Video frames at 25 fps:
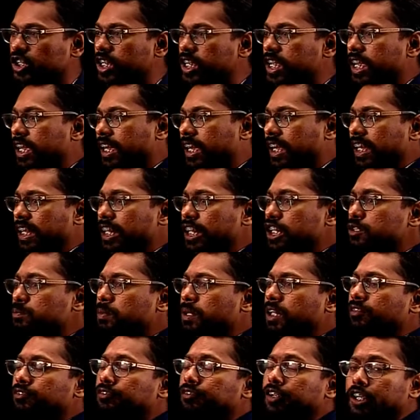Heat is
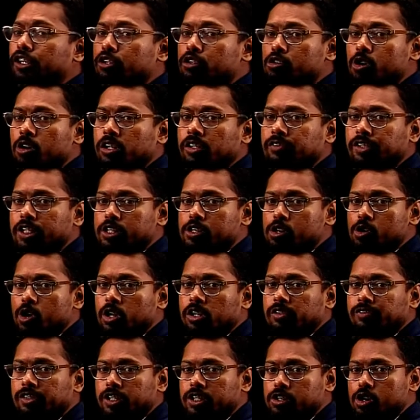being withdrawn
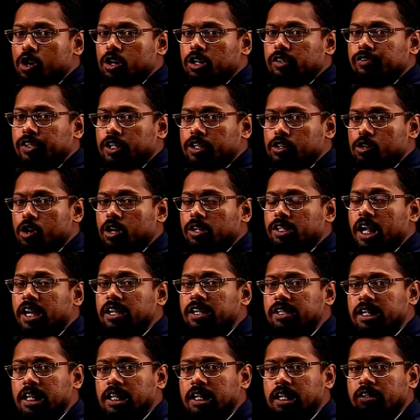
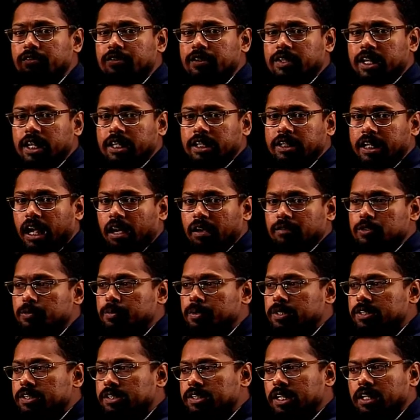until infinite times, but
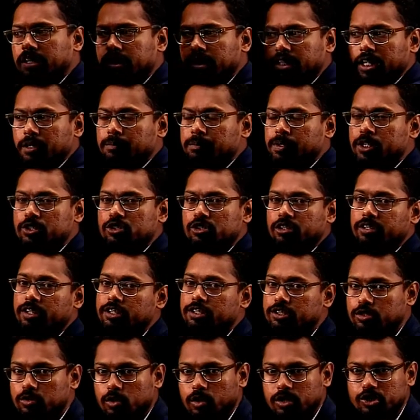still the temperature does
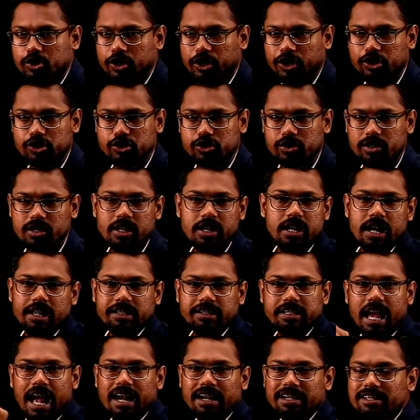not change.
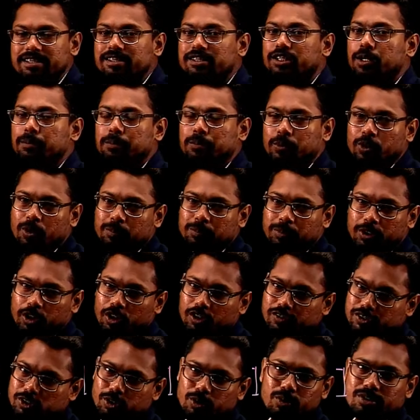That is the property of
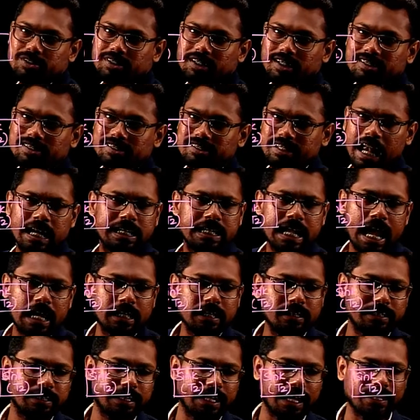source and stand, and
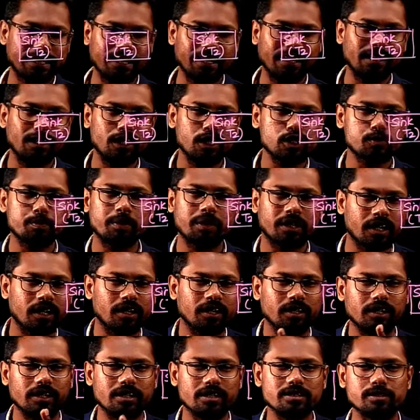technically speaking,
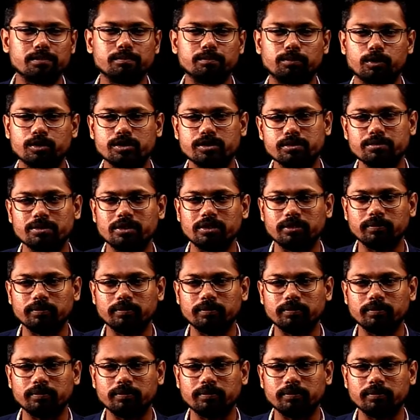it is impossible.